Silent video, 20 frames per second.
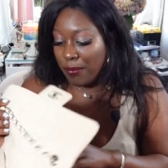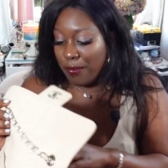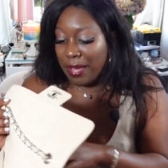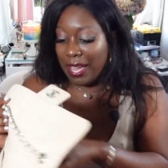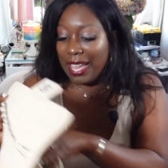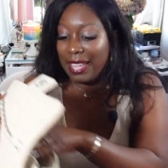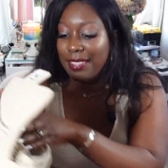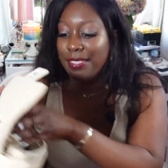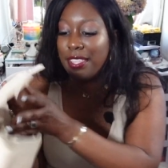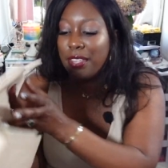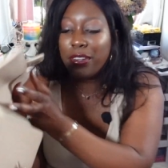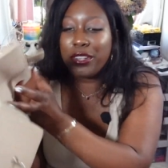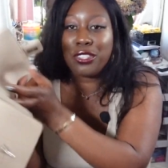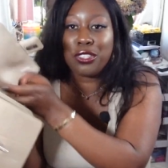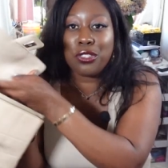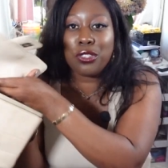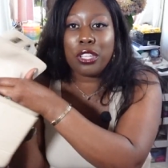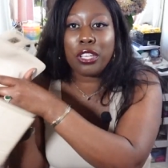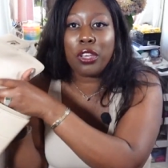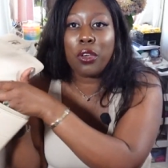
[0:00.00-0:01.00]
but there was
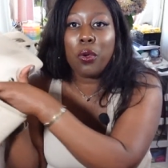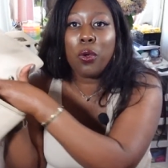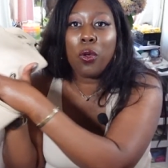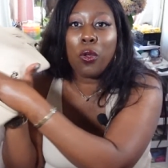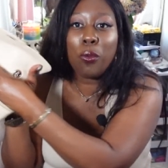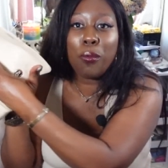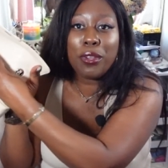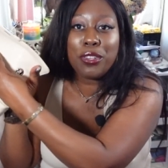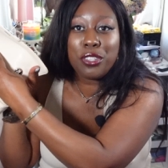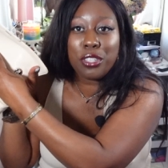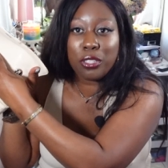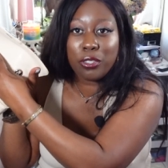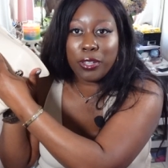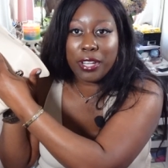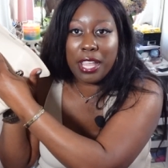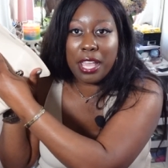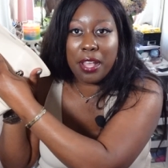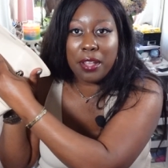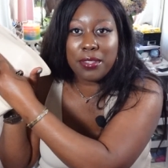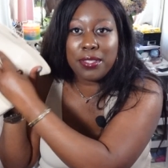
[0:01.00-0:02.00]
just like a whole bunch of
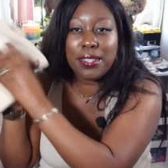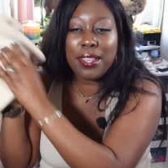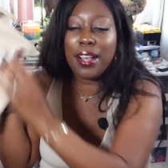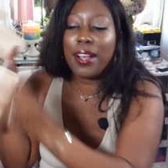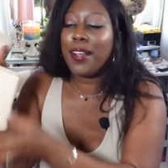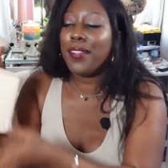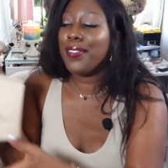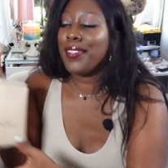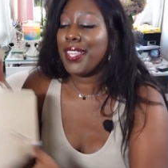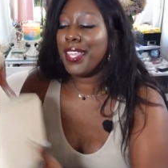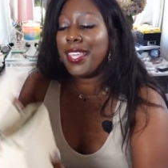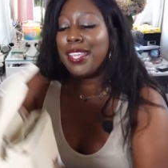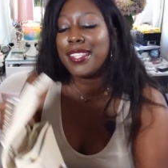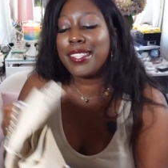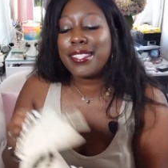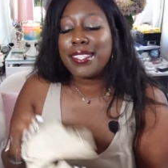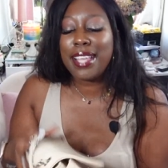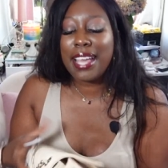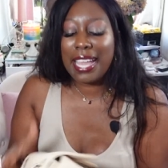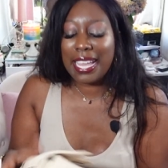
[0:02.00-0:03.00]
crowns on the
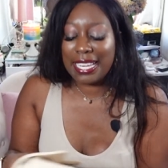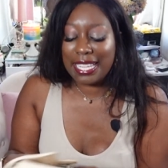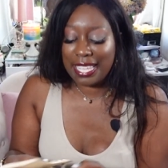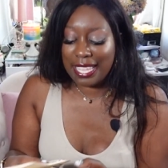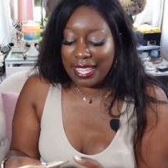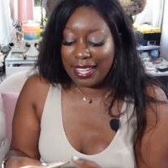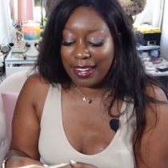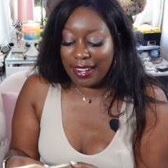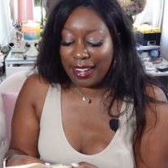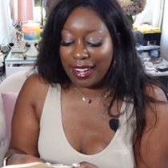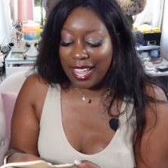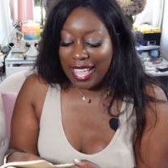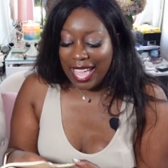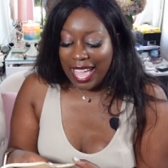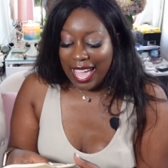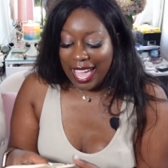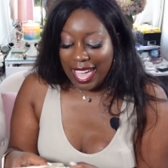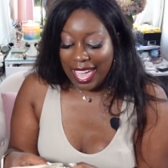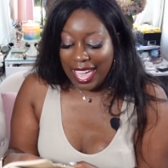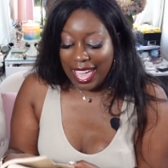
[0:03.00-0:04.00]
inside here.
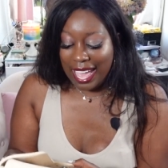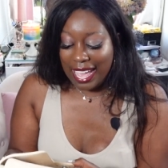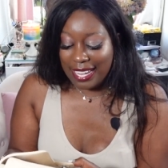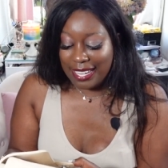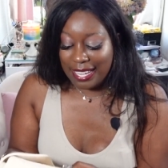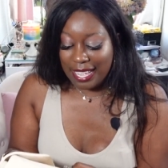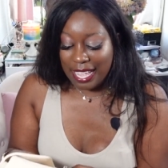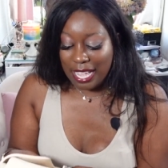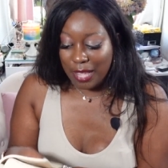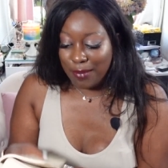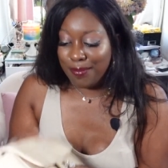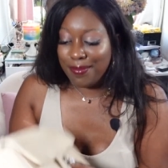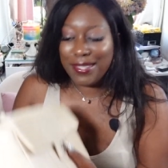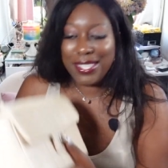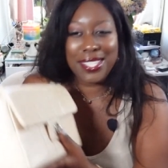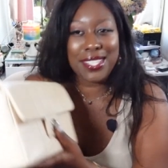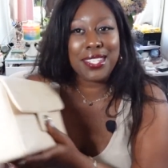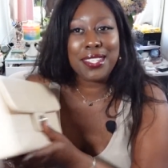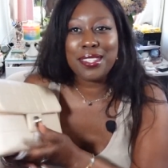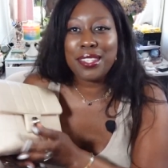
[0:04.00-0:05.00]
And
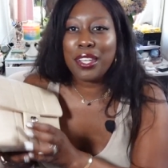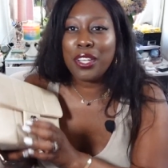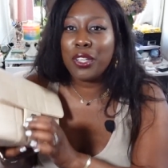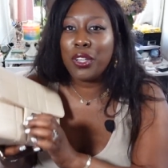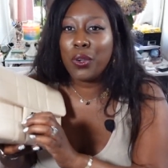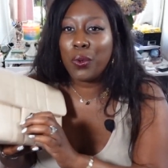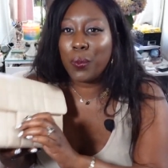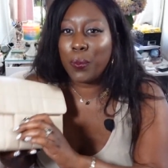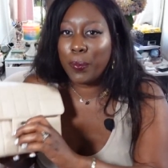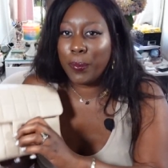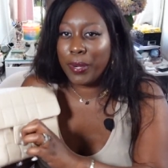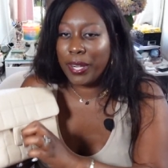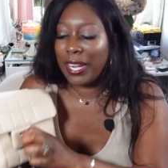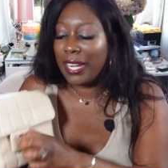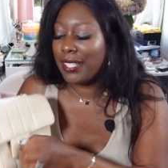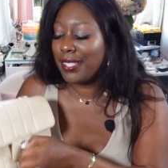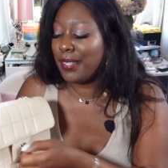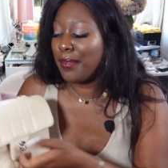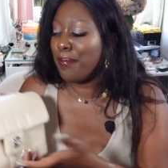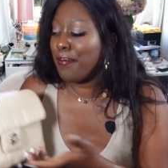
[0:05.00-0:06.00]
it's just a great